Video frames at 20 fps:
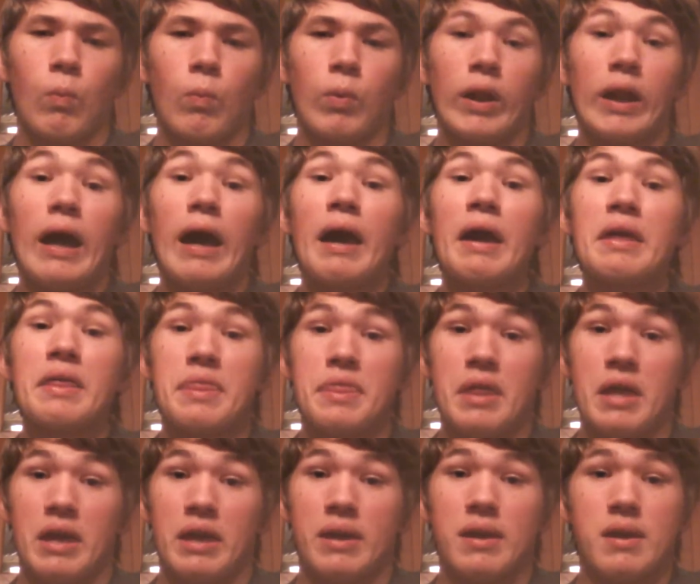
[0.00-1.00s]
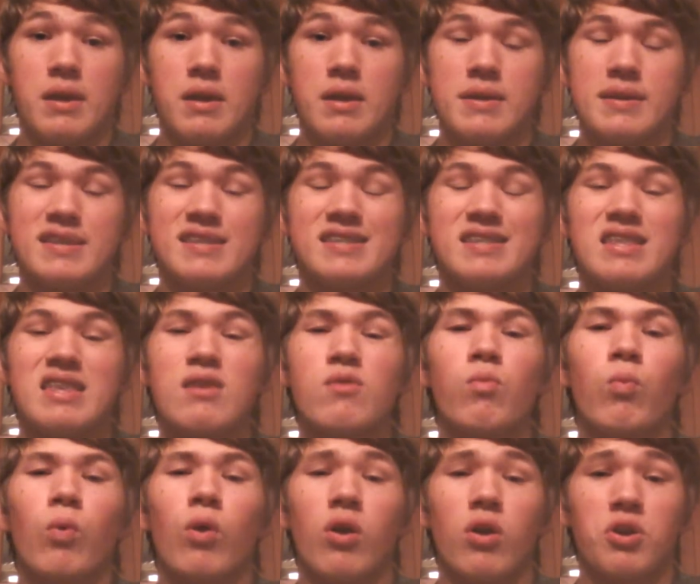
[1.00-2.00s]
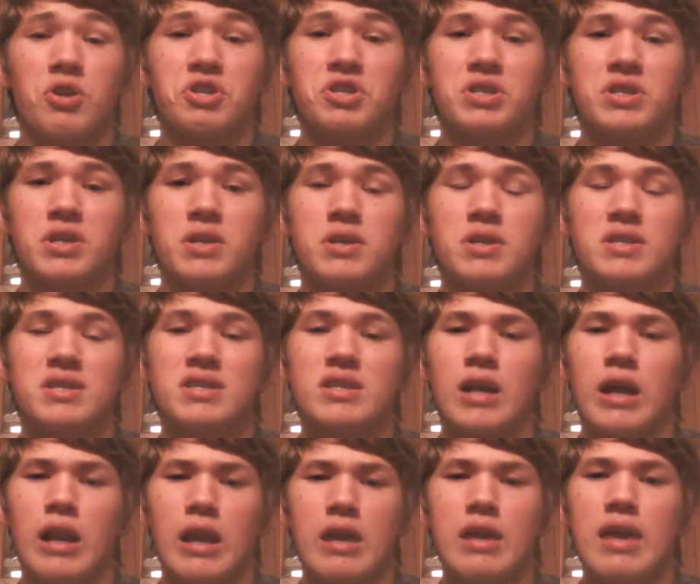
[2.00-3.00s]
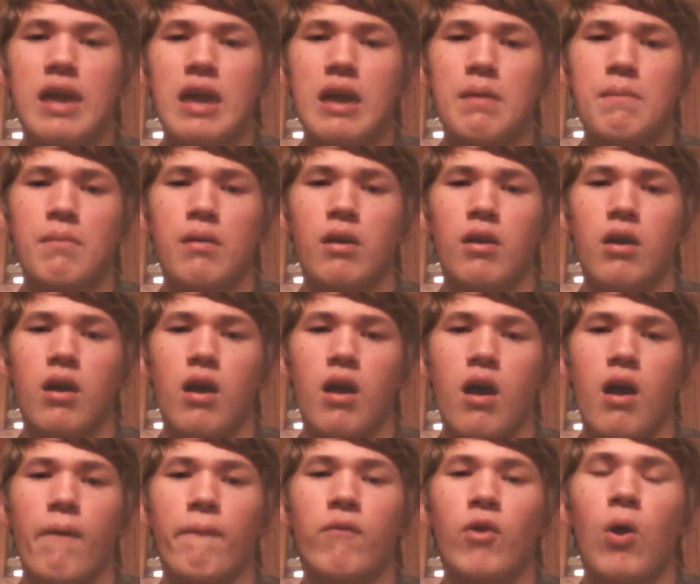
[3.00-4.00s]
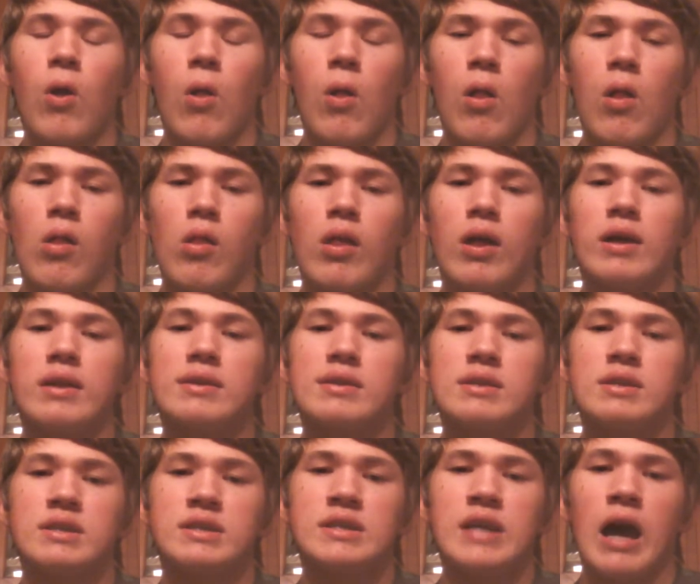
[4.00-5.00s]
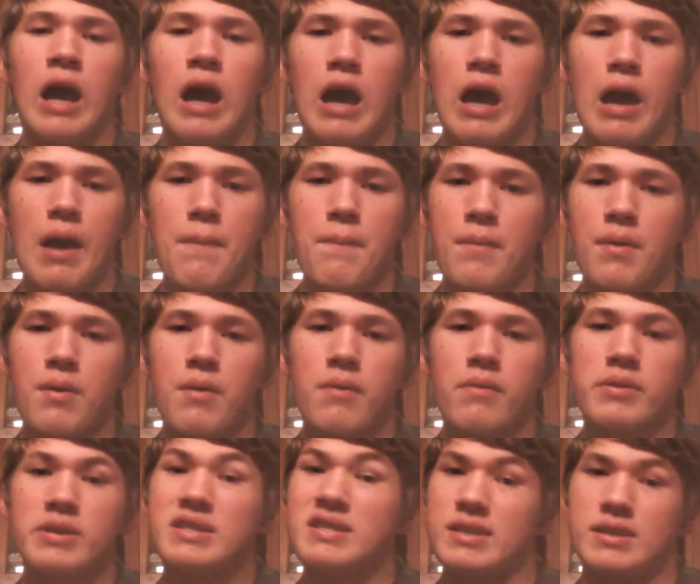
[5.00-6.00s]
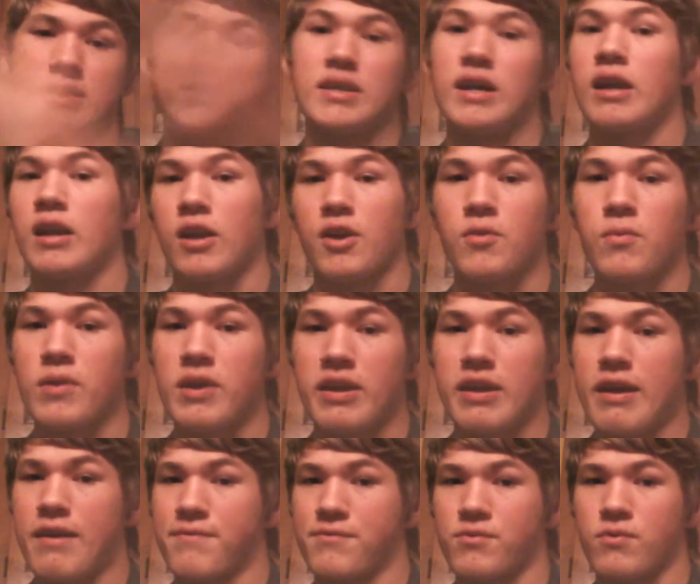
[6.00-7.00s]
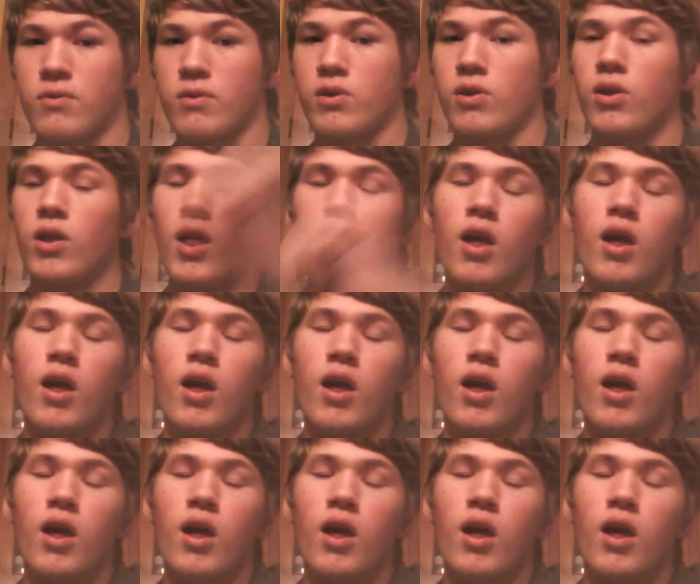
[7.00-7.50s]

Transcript: what I think is the worst Sonic game of all time. This is Sonic Week after all.